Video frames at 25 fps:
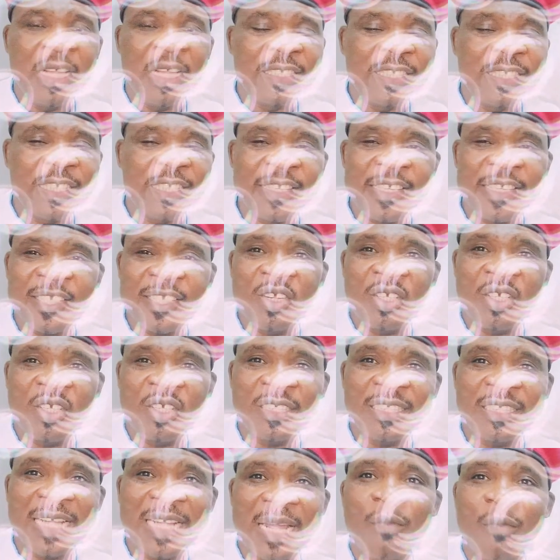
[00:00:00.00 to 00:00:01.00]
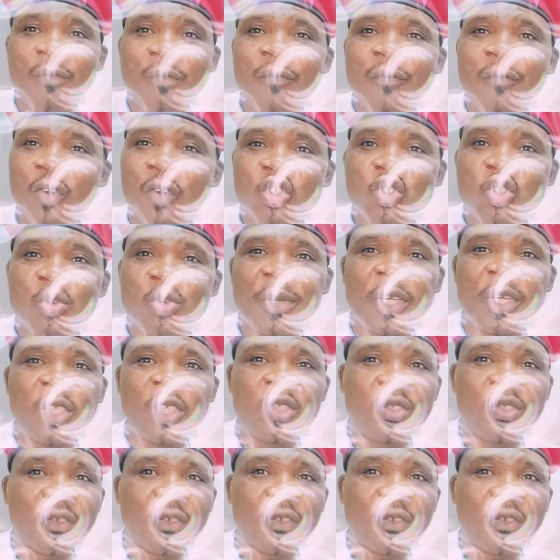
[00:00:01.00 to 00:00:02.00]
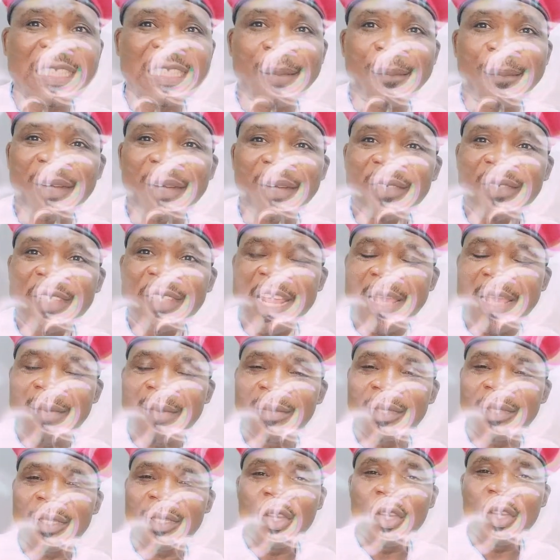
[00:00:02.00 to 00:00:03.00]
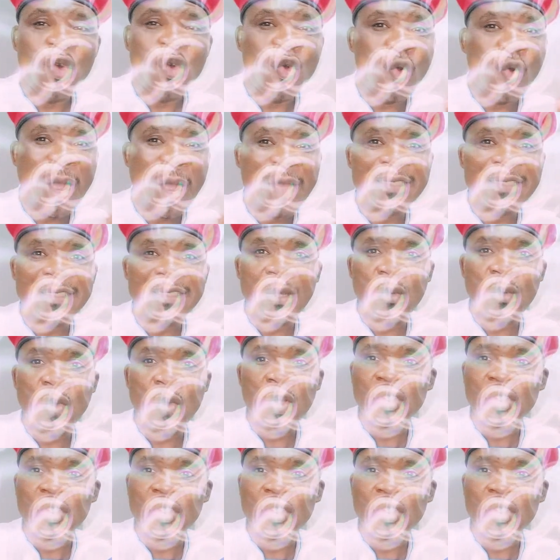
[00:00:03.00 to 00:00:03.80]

This is not the time for us to begin to fight about names. Who answer what or